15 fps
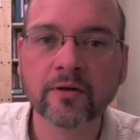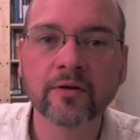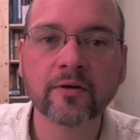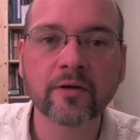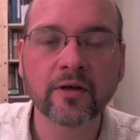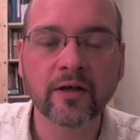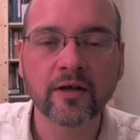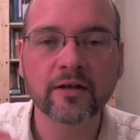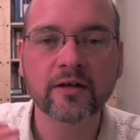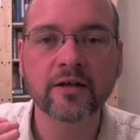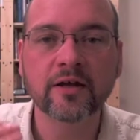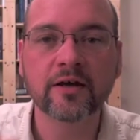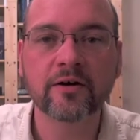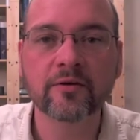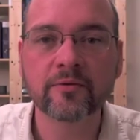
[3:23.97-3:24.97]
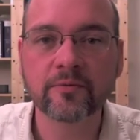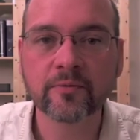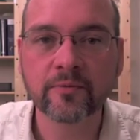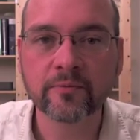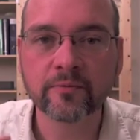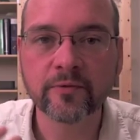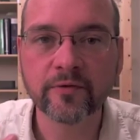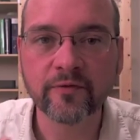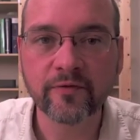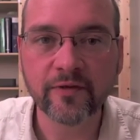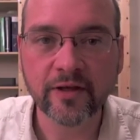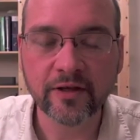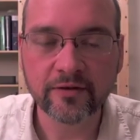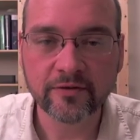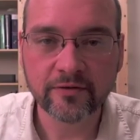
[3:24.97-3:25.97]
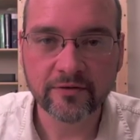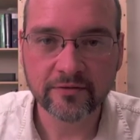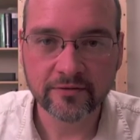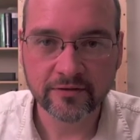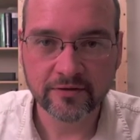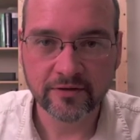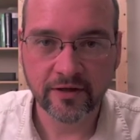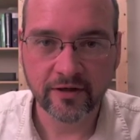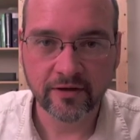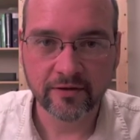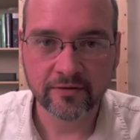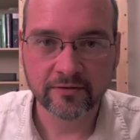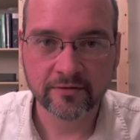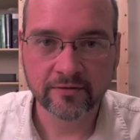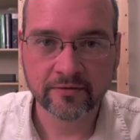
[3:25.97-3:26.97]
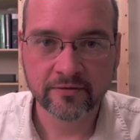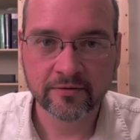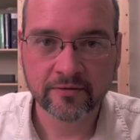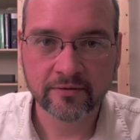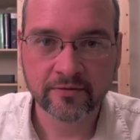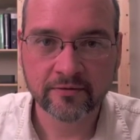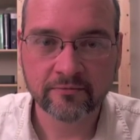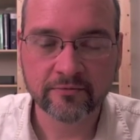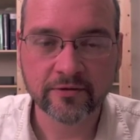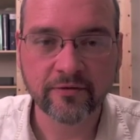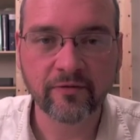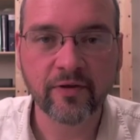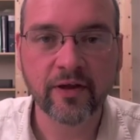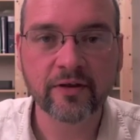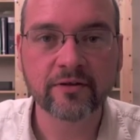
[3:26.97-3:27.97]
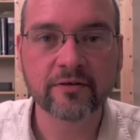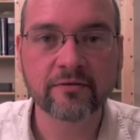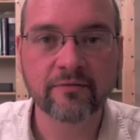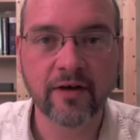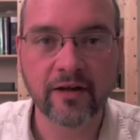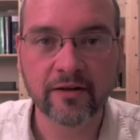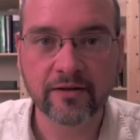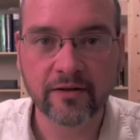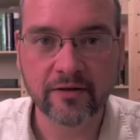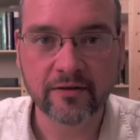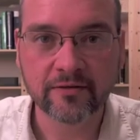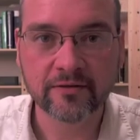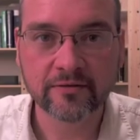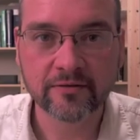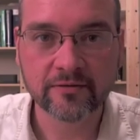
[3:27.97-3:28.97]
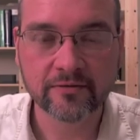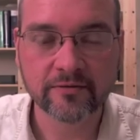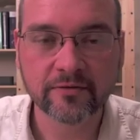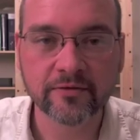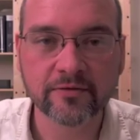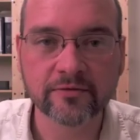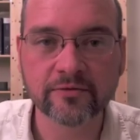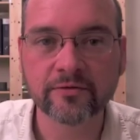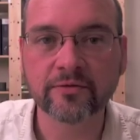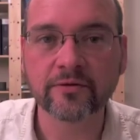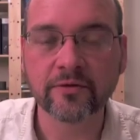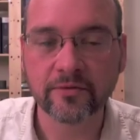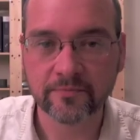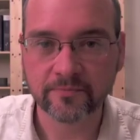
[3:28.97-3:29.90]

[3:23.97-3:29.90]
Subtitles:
Okay, now reflect in your style. Reflect and validate their story.